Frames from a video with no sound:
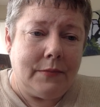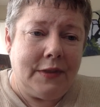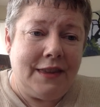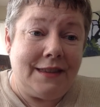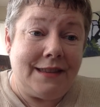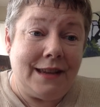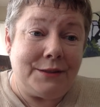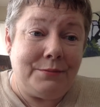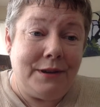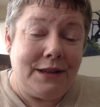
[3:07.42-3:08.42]
This
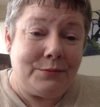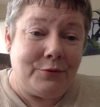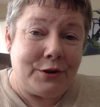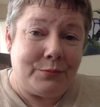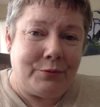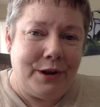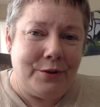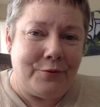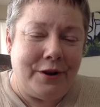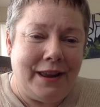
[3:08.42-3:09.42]
next one is more spring
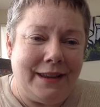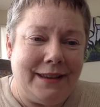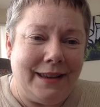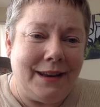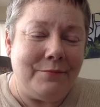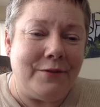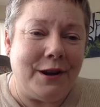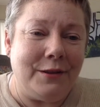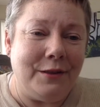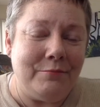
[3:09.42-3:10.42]
oriented. I'm
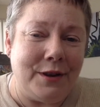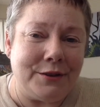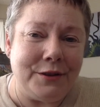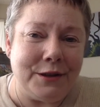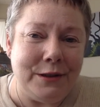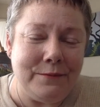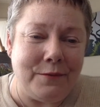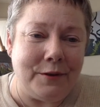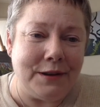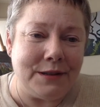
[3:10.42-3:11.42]
very much looking
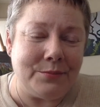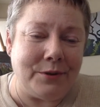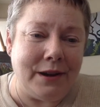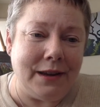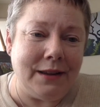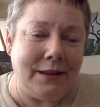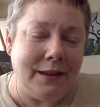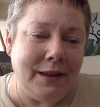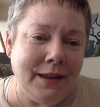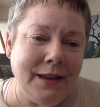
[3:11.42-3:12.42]
forward to spring.
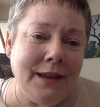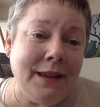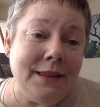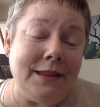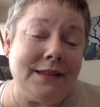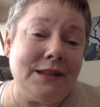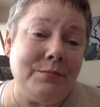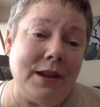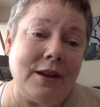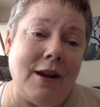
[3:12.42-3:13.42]
This is
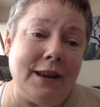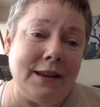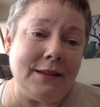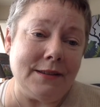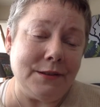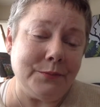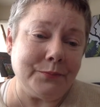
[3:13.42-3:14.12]
my goddess.